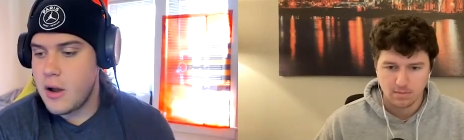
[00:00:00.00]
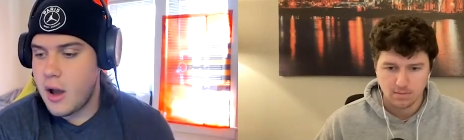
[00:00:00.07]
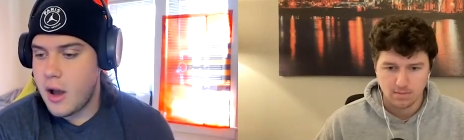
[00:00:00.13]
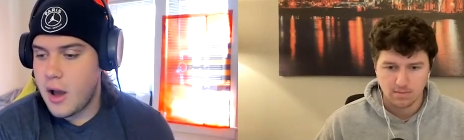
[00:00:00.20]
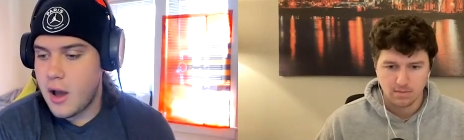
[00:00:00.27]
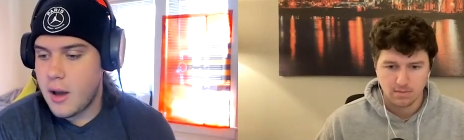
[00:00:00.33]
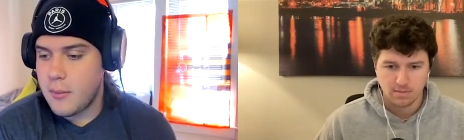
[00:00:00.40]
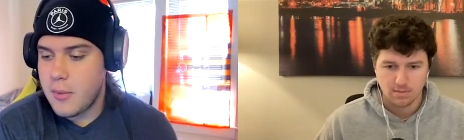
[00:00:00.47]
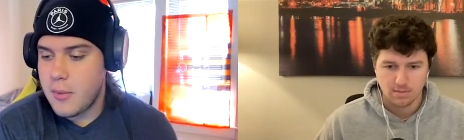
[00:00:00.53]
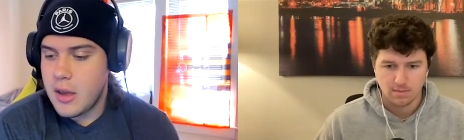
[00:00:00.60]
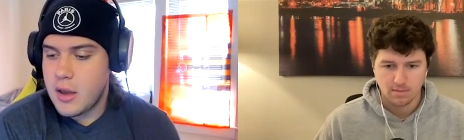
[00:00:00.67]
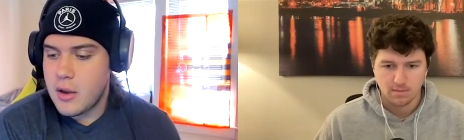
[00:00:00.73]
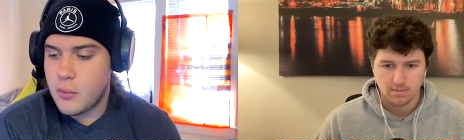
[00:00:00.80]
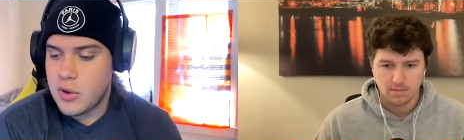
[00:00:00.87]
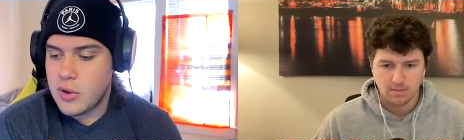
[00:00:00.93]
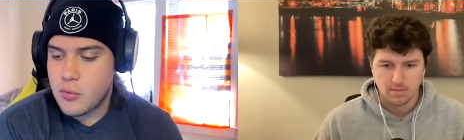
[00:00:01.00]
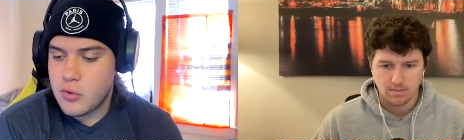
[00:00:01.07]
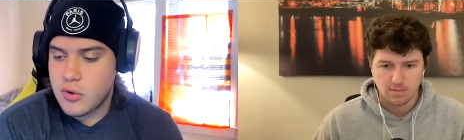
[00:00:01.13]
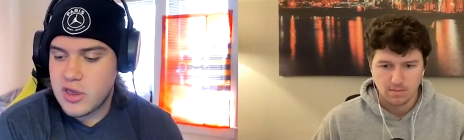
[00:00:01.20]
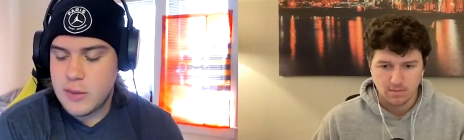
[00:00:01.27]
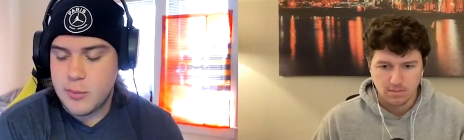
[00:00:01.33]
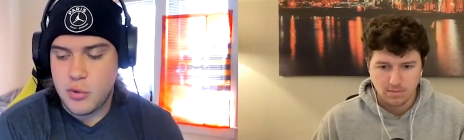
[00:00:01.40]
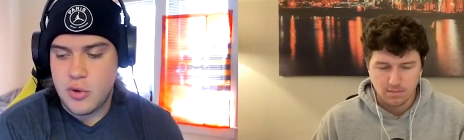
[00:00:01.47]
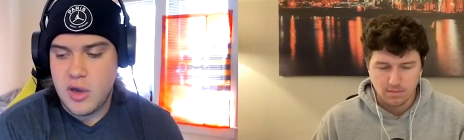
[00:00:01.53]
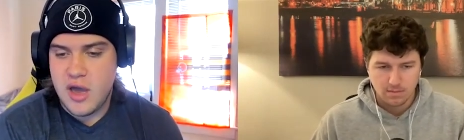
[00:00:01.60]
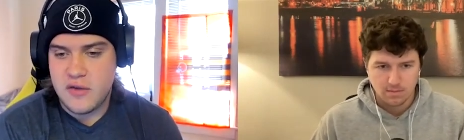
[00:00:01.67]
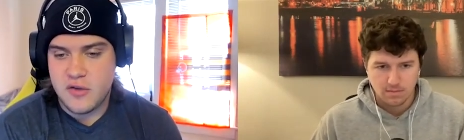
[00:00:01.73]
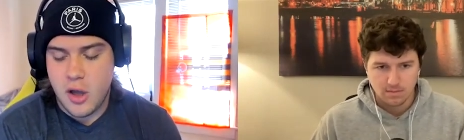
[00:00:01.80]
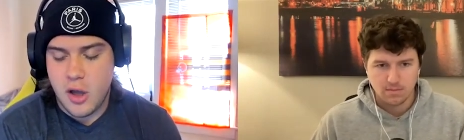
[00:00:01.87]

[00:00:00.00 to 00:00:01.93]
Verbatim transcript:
Speaker 1: Um, we will keep you guys